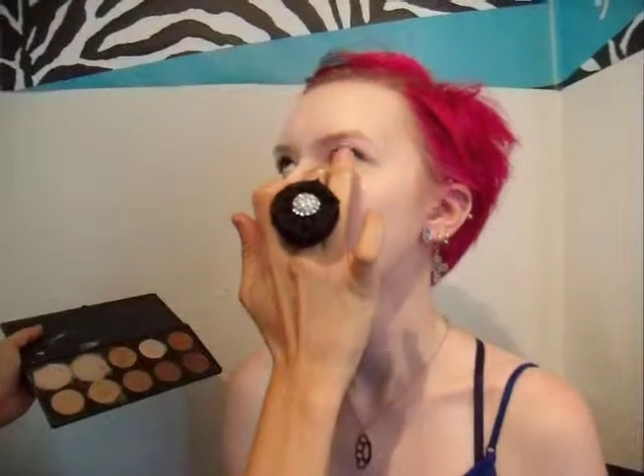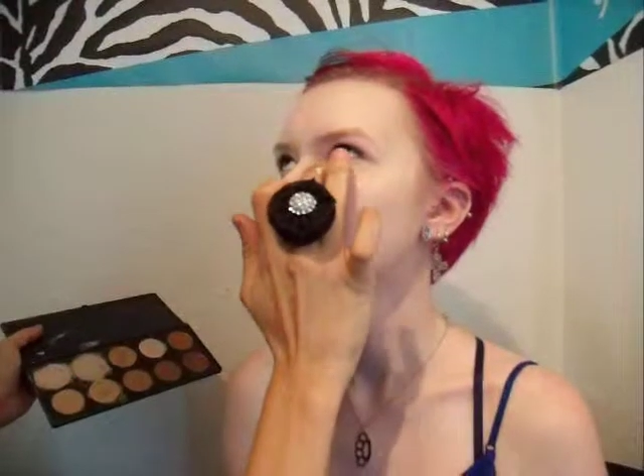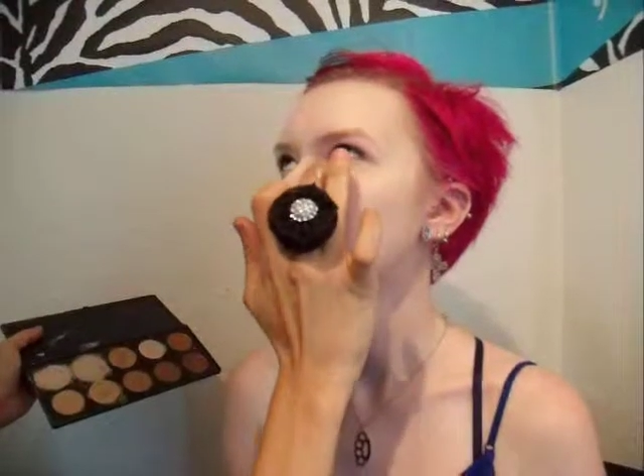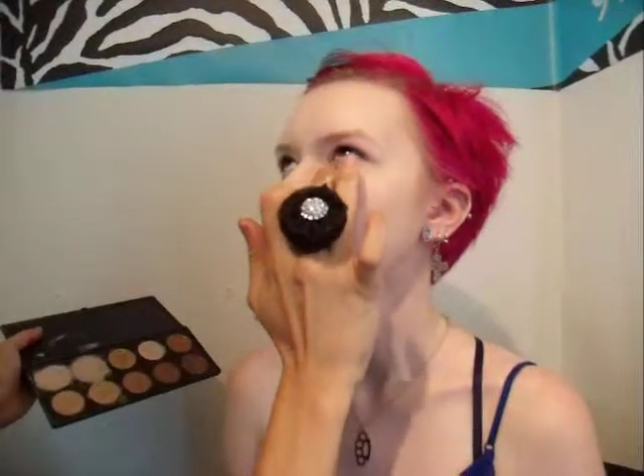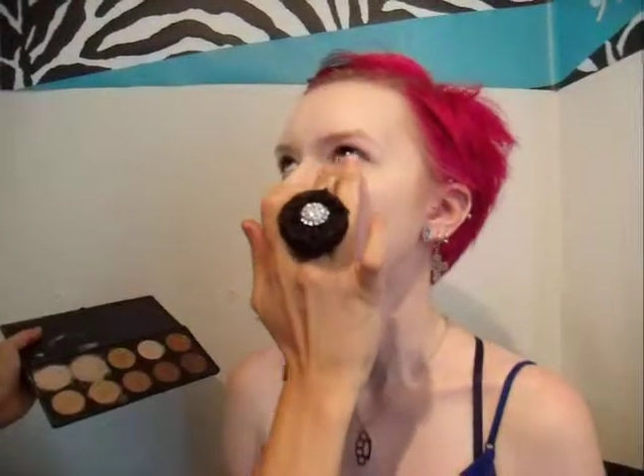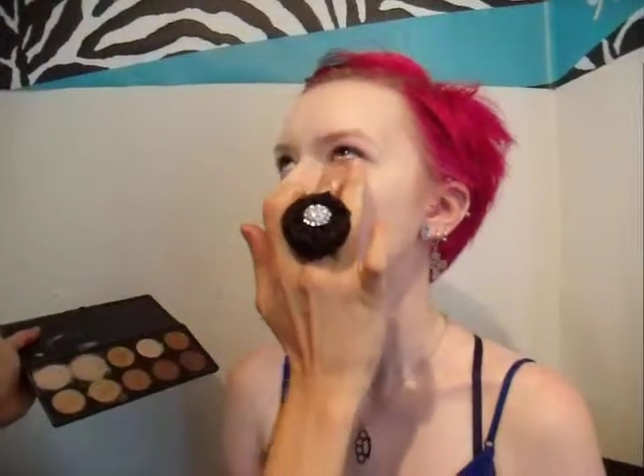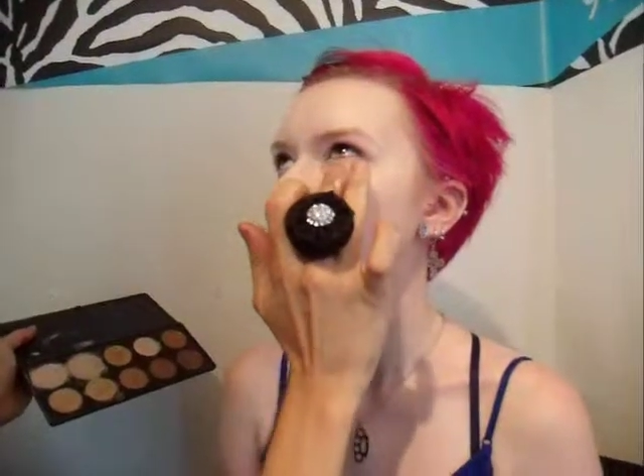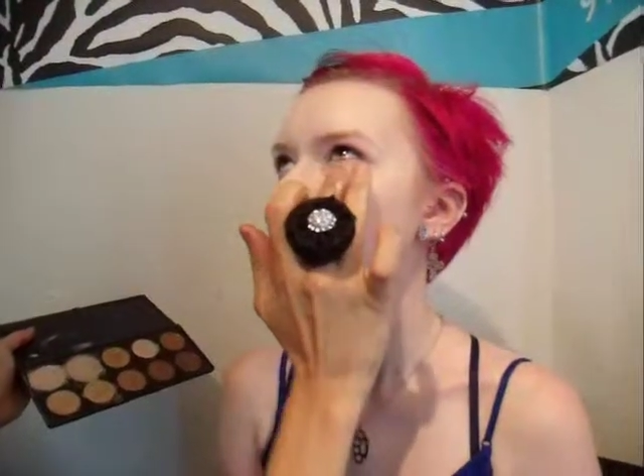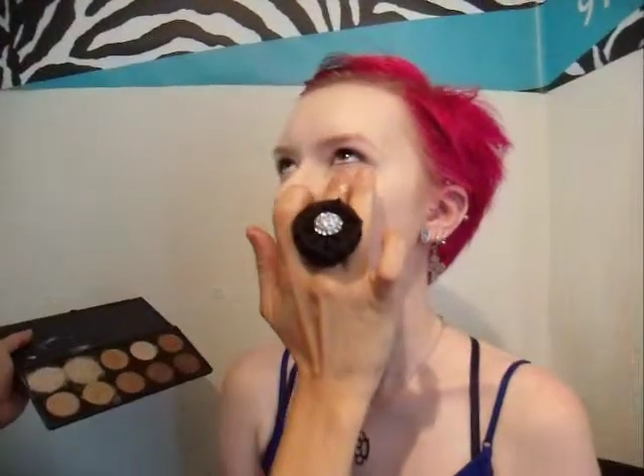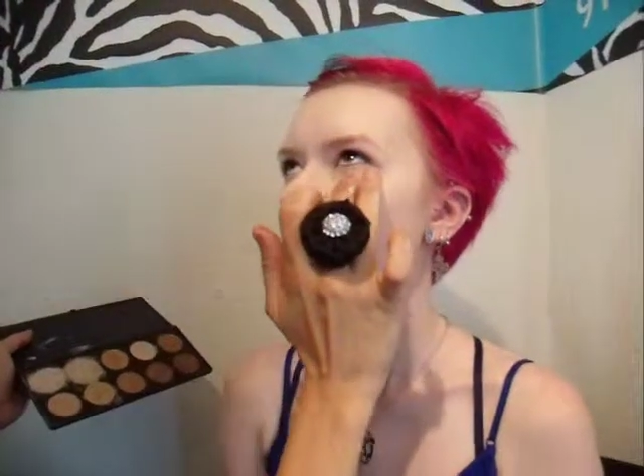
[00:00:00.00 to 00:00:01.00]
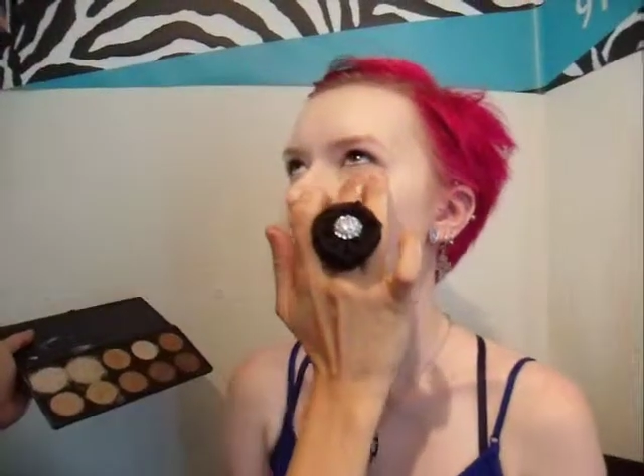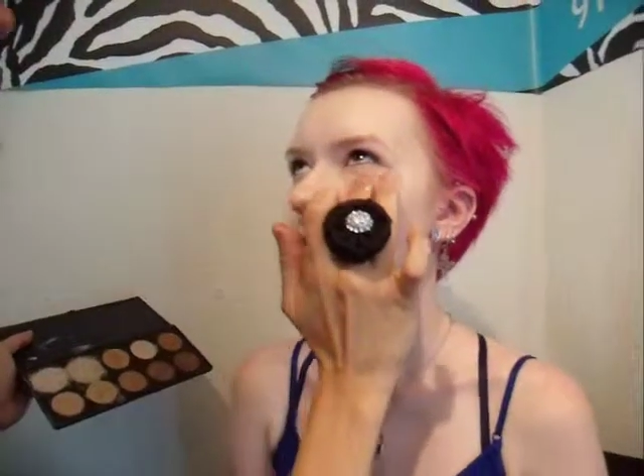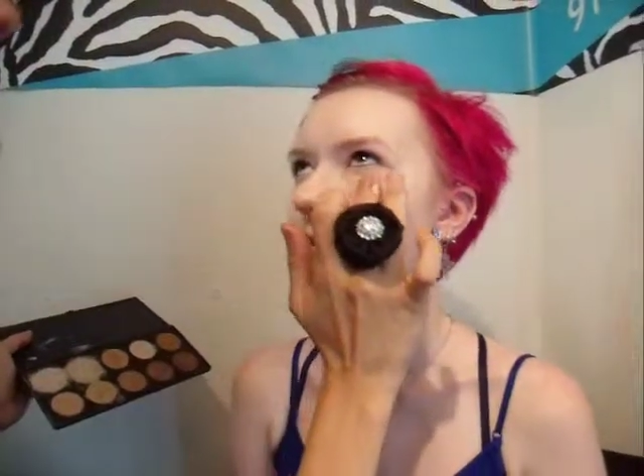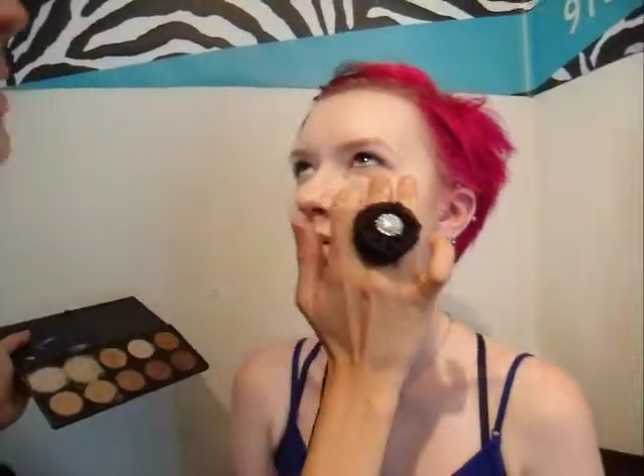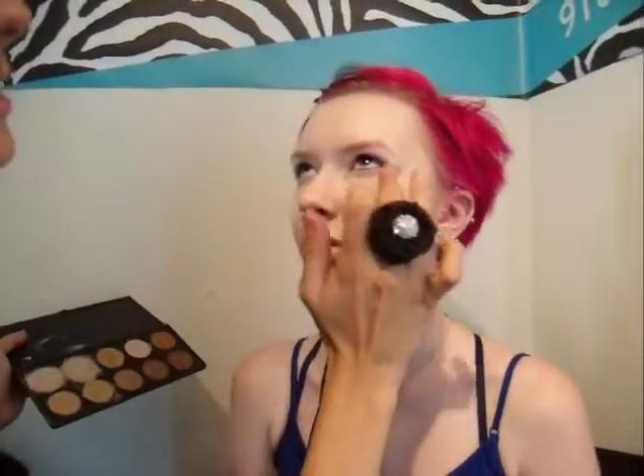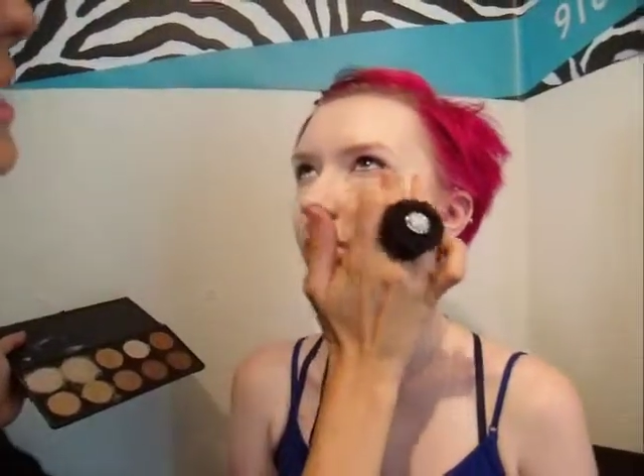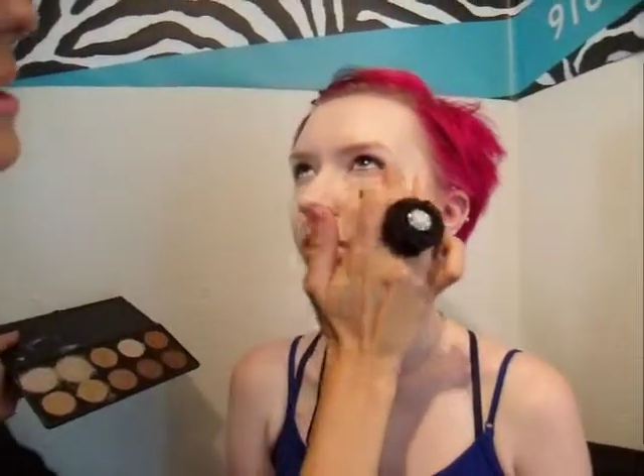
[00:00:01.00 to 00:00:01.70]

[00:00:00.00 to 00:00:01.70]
And you want to go about as far down